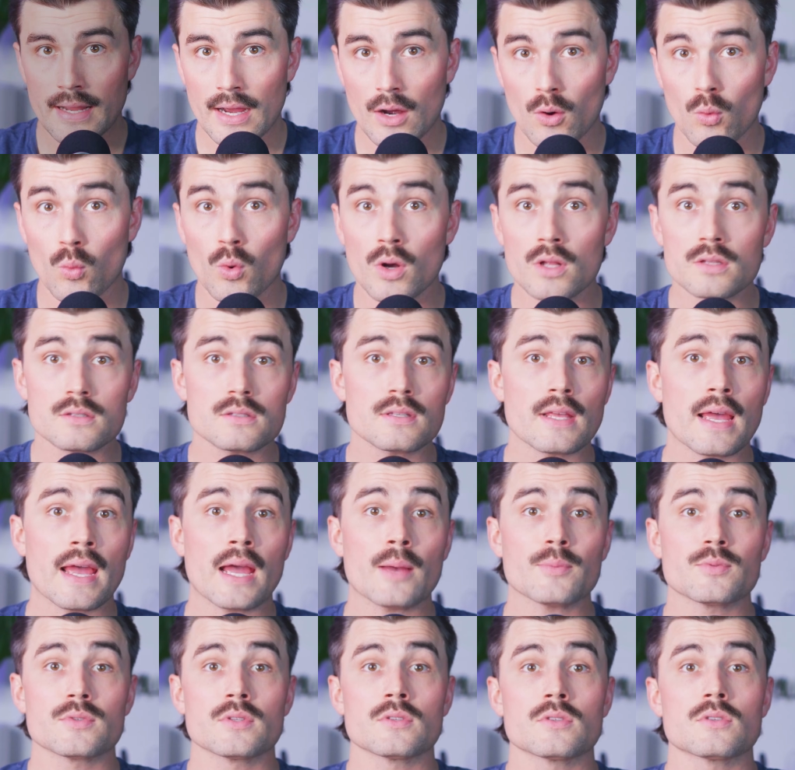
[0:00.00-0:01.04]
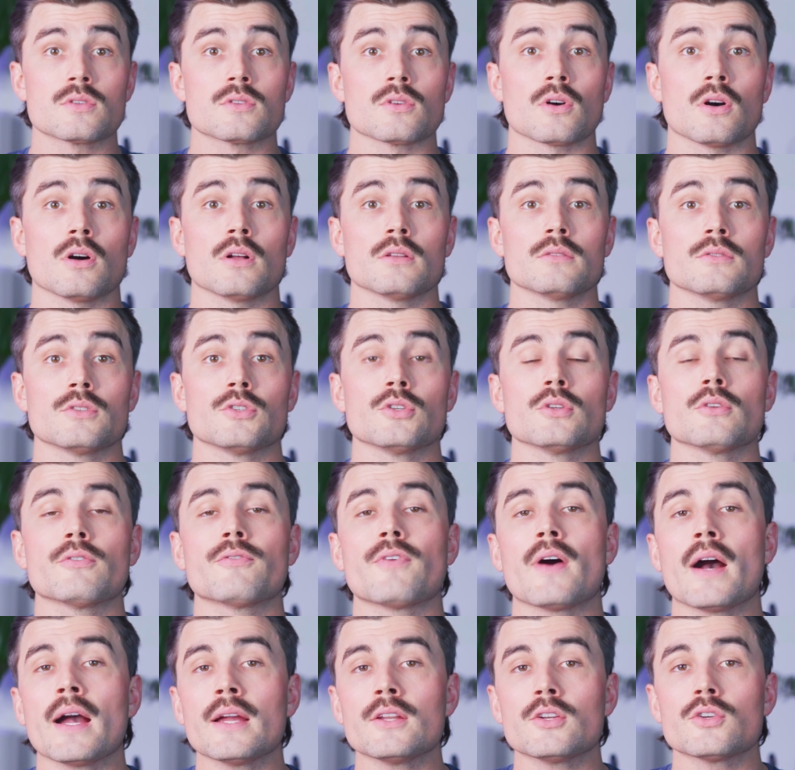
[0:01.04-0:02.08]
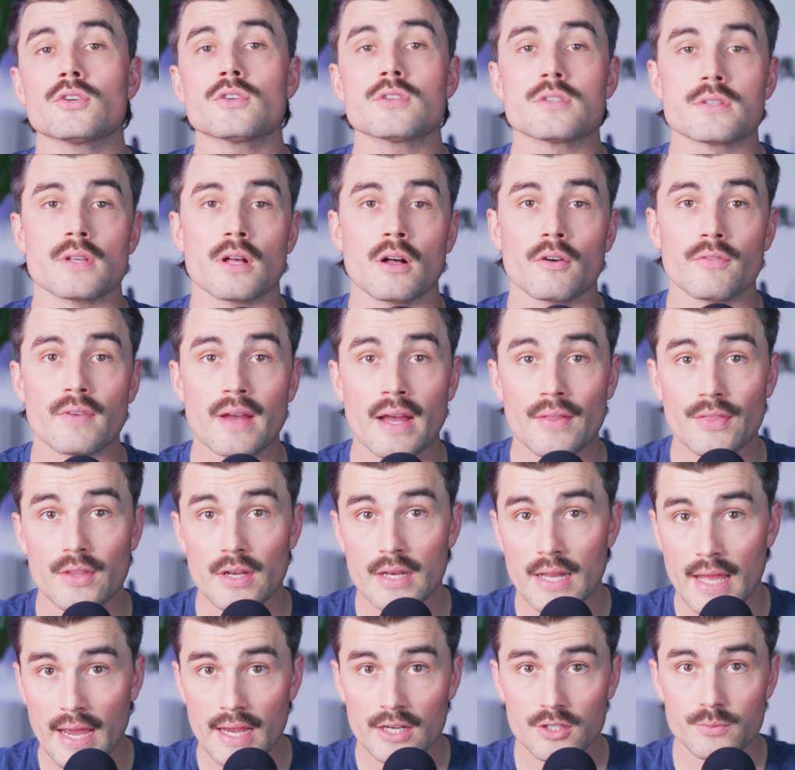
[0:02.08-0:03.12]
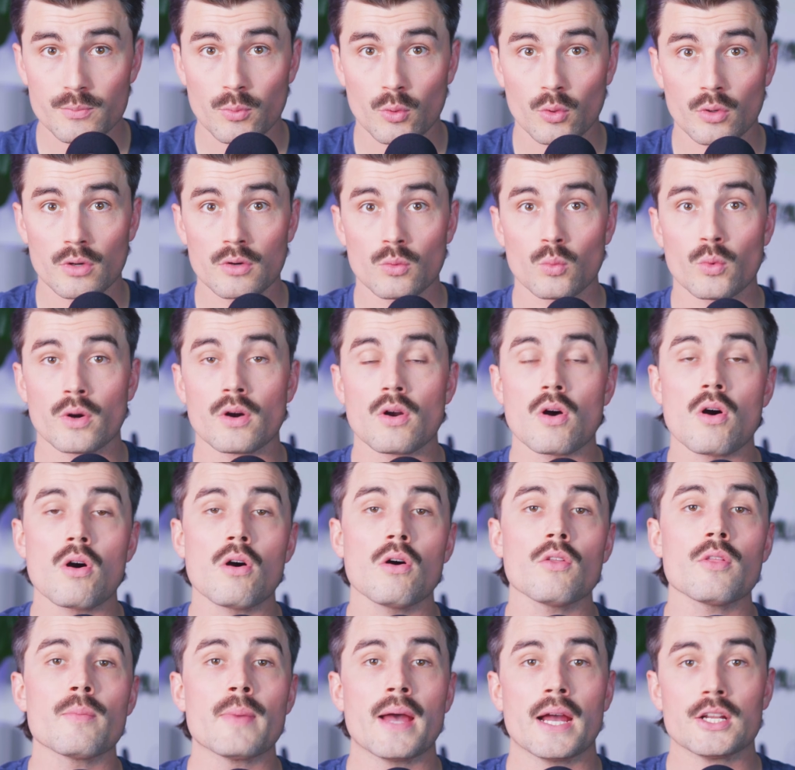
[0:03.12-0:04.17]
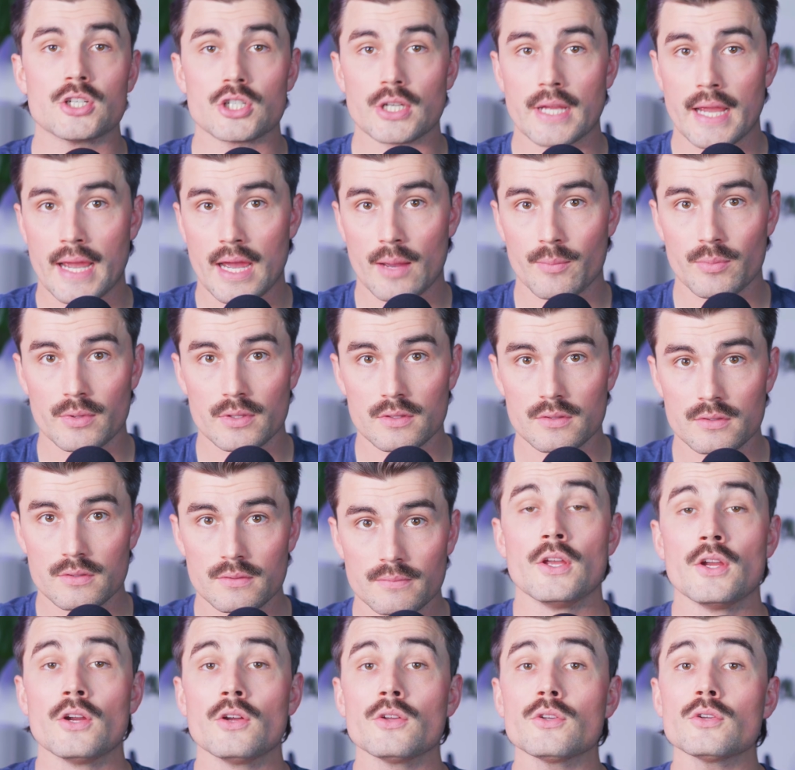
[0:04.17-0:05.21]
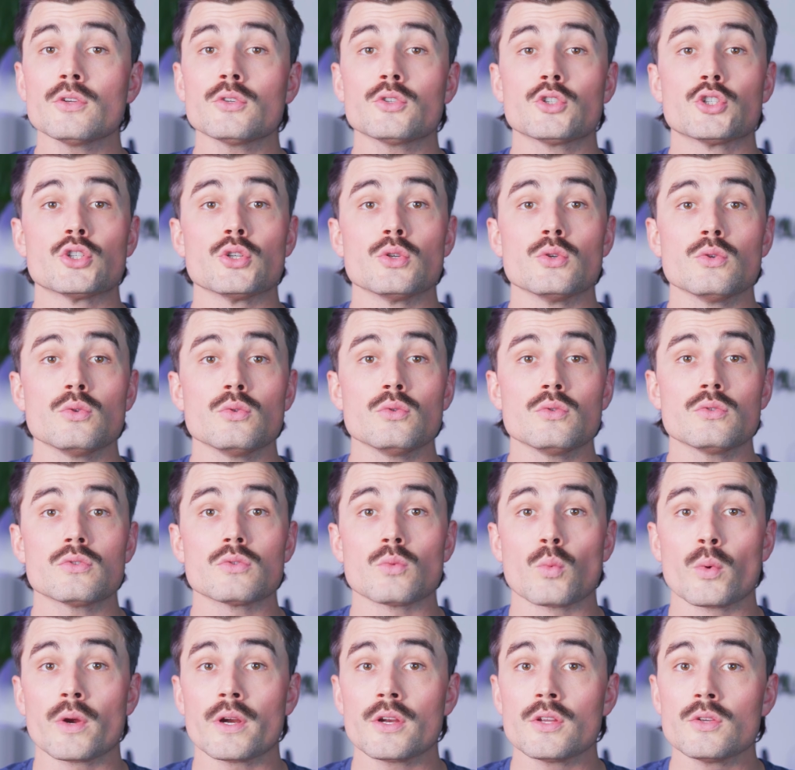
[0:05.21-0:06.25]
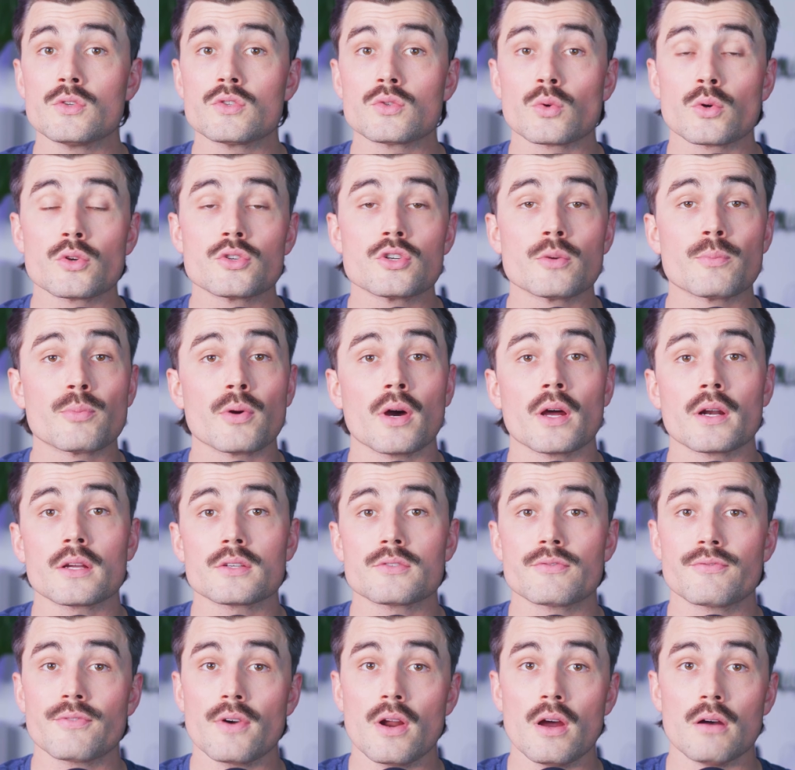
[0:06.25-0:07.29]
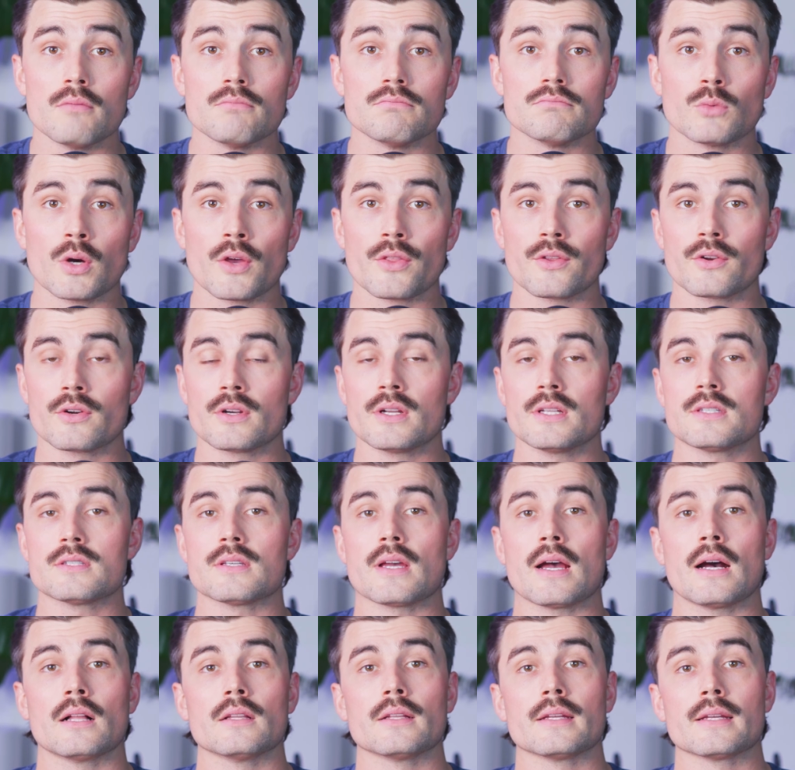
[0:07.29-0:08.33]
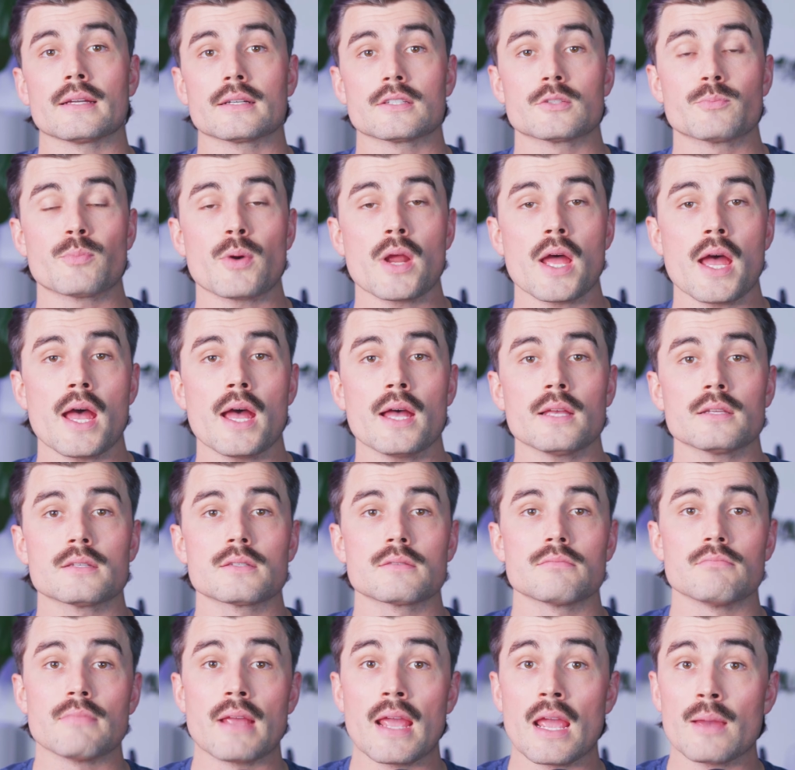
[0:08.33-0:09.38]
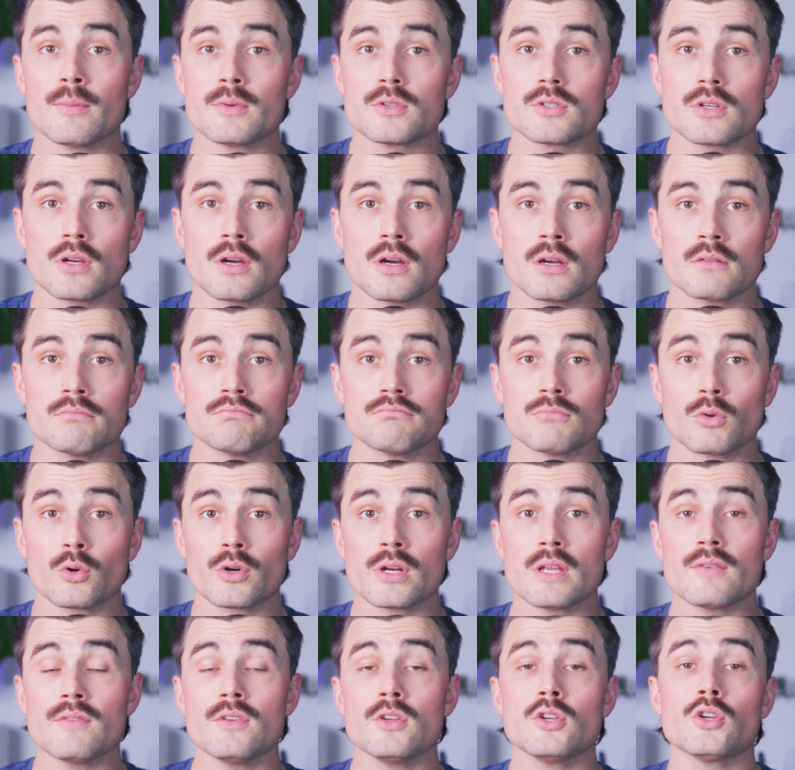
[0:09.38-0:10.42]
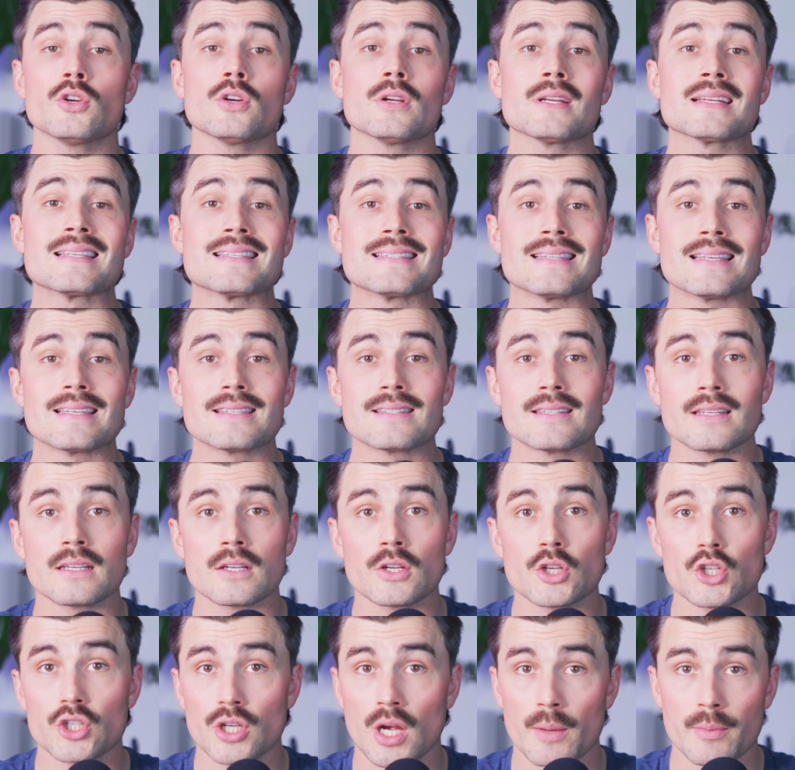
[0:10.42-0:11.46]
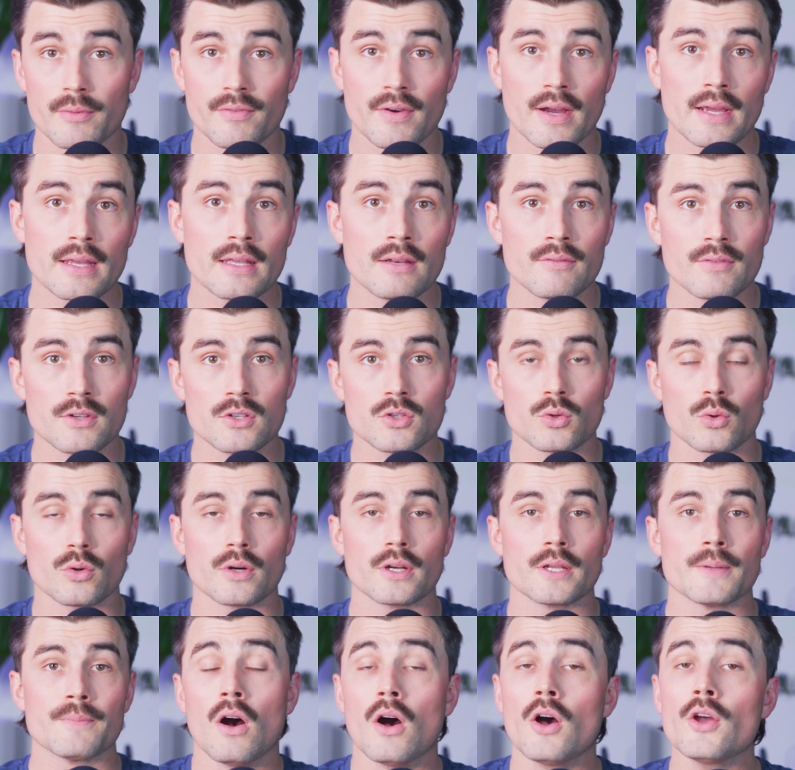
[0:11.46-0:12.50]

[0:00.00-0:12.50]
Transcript: Now, once the app's installed, you'll find yourself at the dashboard where all the magic happens. Here you'll choose where you source your products from, whether it's AliExpress, Amazon, or even your existing Shopify inventory.